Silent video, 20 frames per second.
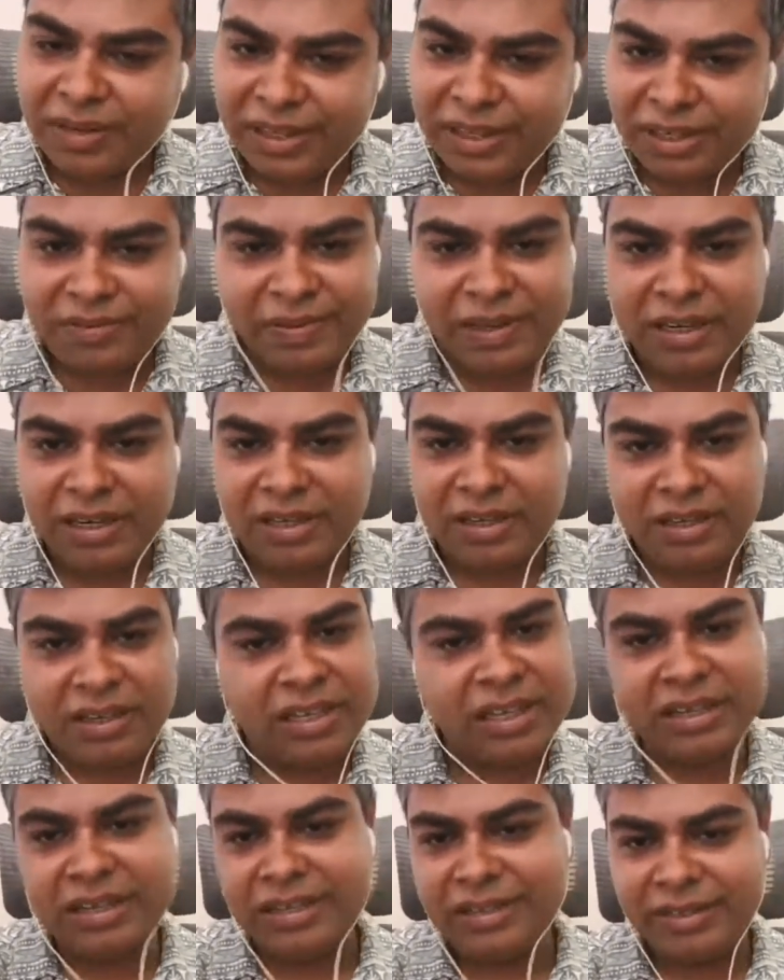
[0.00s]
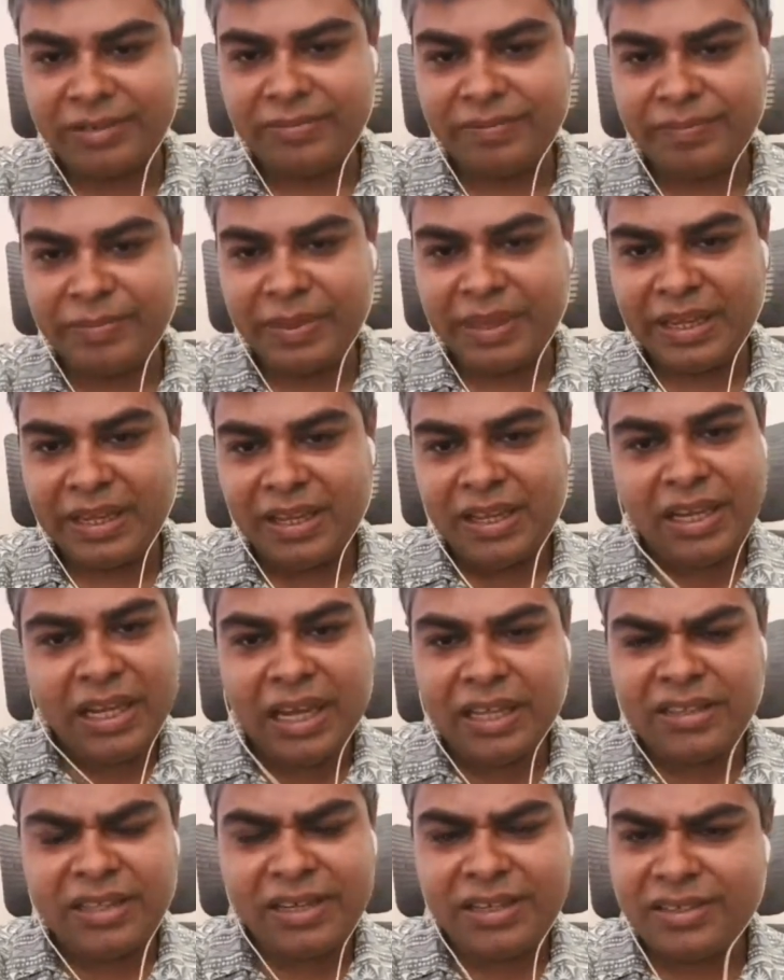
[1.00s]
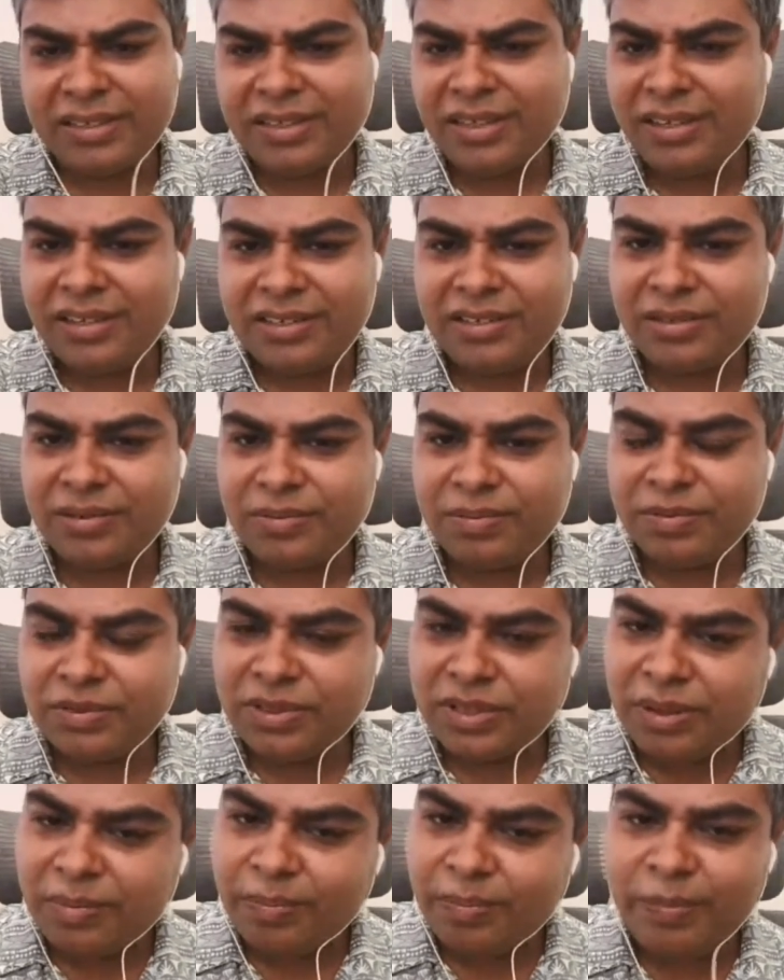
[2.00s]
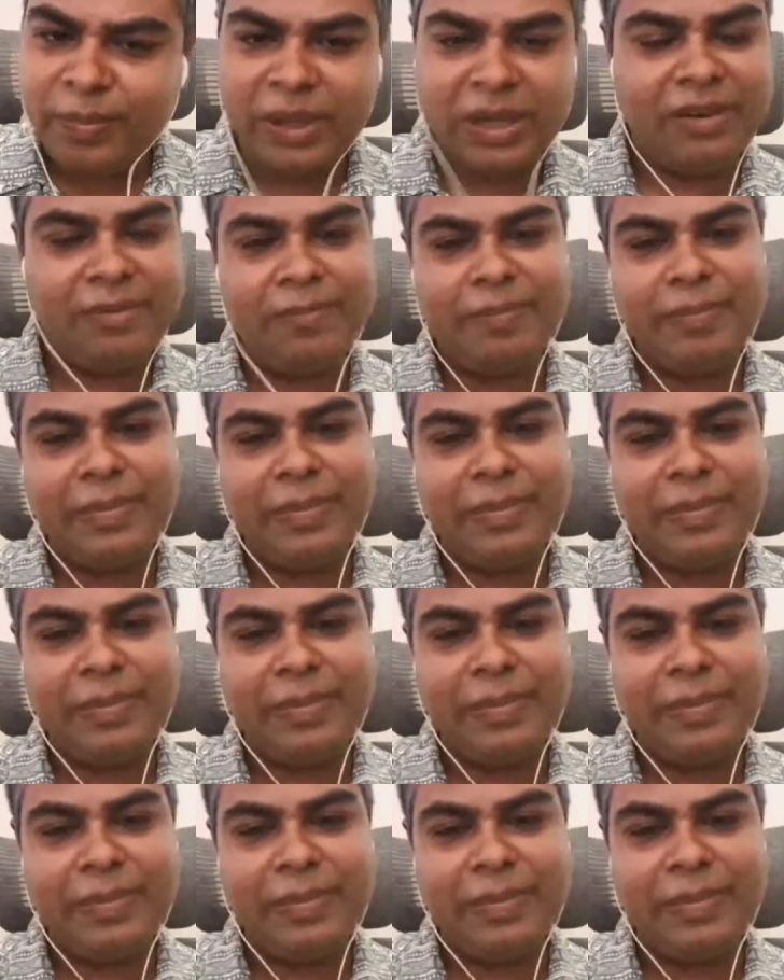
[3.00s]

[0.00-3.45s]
very well in near term. And the reason is simple.